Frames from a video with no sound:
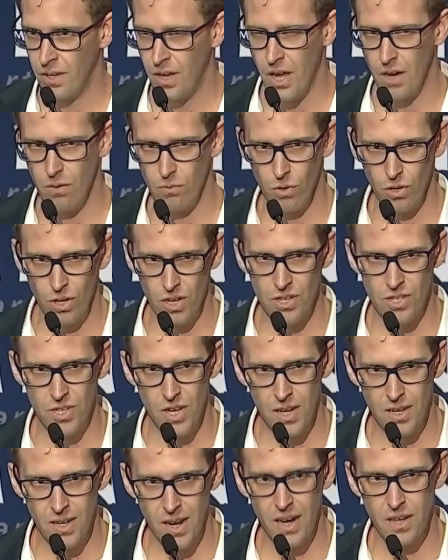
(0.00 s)
and what I share
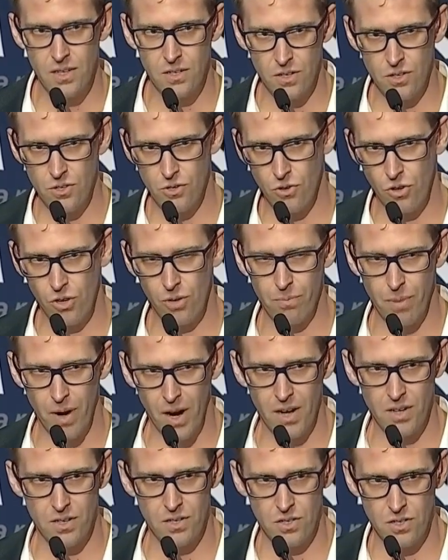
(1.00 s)
next and draw
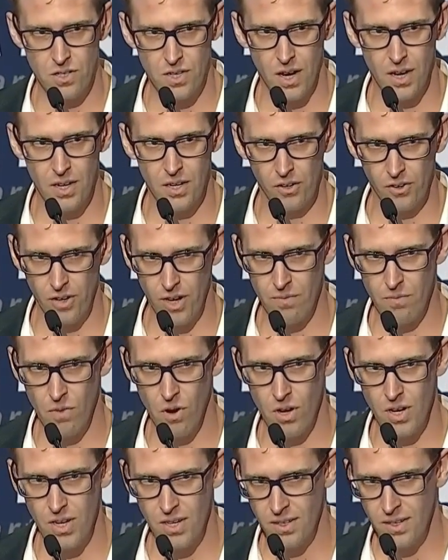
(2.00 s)
comparisons to underground
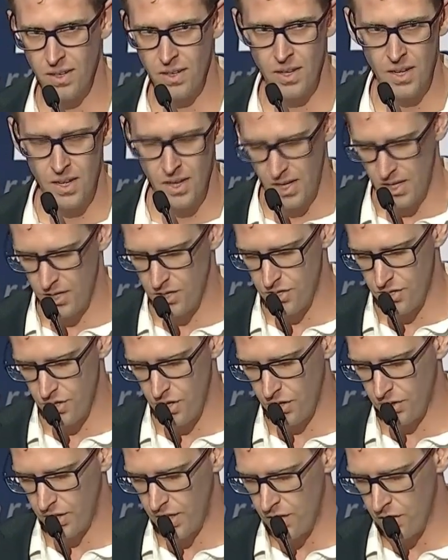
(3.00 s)
mining is
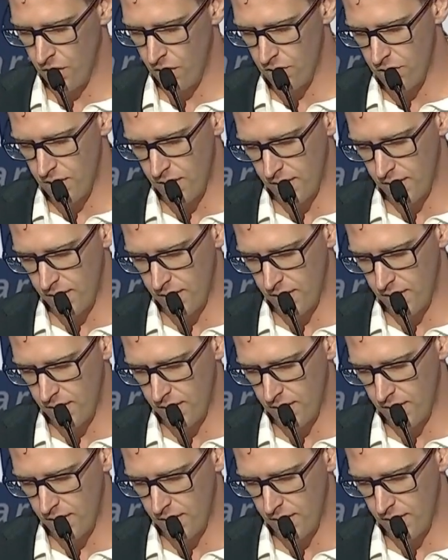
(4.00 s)
certainly not to